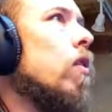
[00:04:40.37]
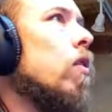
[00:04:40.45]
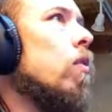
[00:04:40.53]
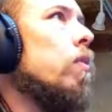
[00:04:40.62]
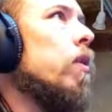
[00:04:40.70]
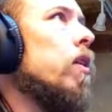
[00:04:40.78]

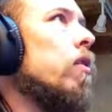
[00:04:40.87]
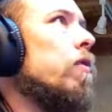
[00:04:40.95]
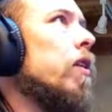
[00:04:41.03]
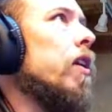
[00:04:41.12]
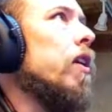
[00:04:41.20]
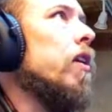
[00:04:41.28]
Bring it over
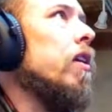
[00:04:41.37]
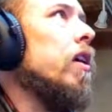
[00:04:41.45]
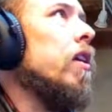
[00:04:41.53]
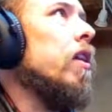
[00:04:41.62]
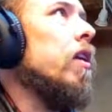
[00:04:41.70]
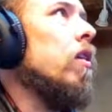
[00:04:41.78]
here,
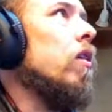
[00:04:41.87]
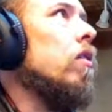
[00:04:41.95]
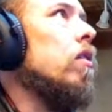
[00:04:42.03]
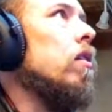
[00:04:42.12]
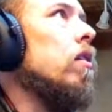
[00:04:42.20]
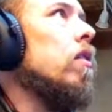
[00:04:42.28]
and then I'll
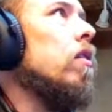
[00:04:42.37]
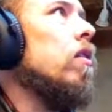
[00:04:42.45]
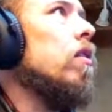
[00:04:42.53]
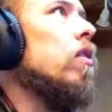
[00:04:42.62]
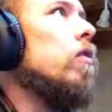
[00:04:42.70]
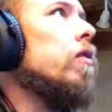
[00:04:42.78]

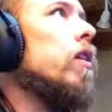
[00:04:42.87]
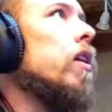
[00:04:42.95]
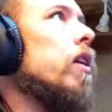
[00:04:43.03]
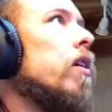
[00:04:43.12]
go over here